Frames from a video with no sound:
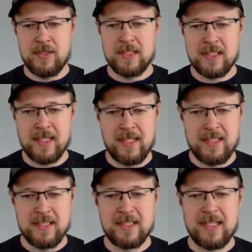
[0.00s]
to the
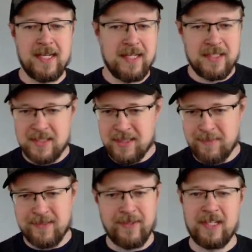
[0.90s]
slides and tied to
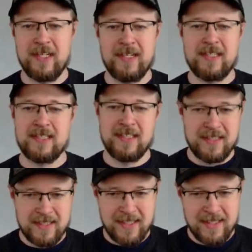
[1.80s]
specific clicks
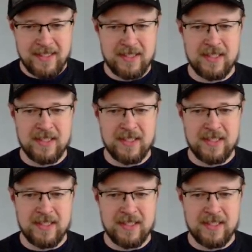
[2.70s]
and tied